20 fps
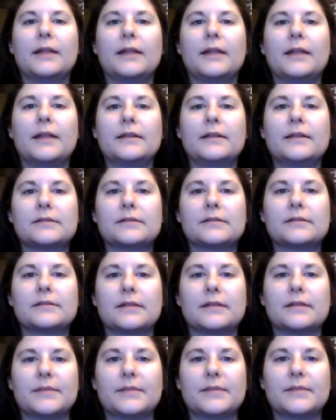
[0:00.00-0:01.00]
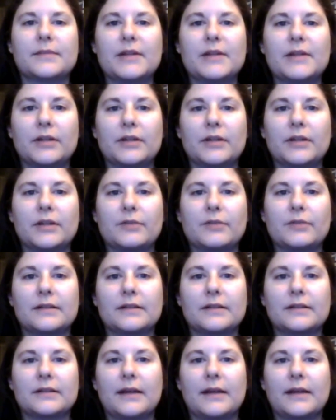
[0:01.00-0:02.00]
And this especially
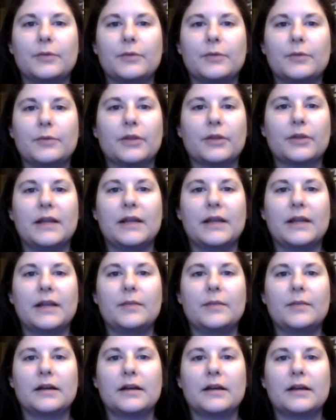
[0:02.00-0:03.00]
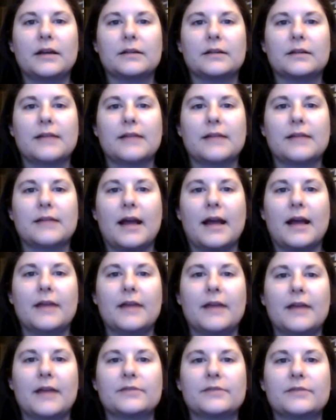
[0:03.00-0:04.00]
resonated with me because I
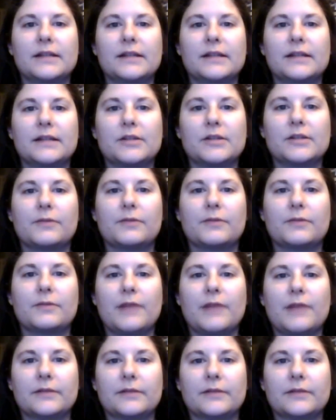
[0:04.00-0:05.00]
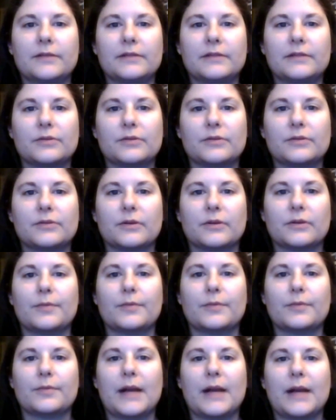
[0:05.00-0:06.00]
have schizoaffective
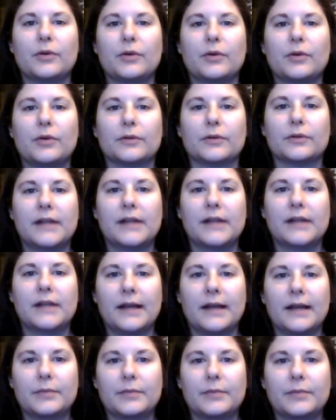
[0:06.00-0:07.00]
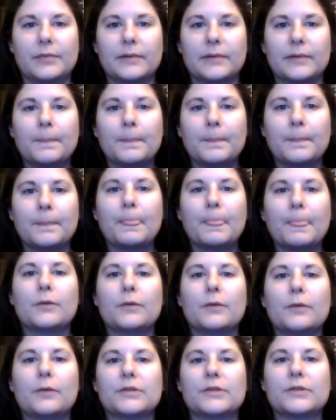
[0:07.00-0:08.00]
disorder, bipolar type,
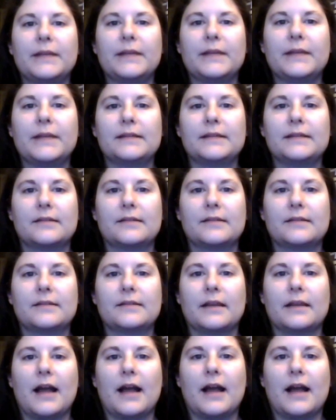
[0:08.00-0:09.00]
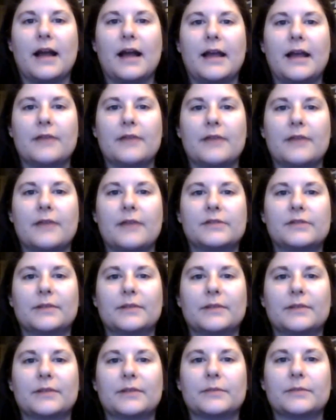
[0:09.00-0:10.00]
which means that I have
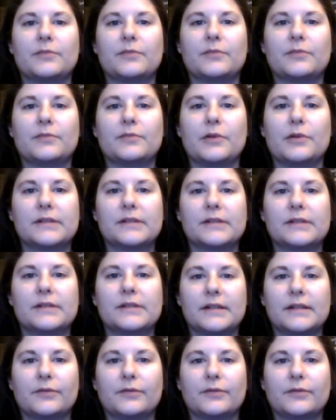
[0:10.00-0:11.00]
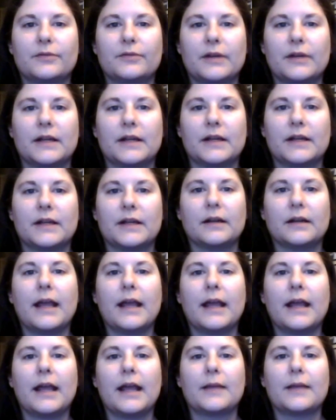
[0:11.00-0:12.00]
symptoms of both schizophrenia
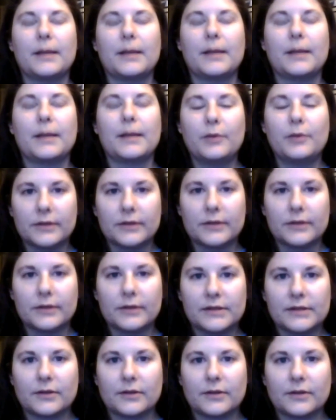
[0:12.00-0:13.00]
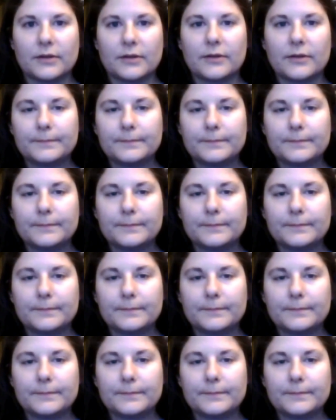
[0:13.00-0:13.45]
and bipolar disorder.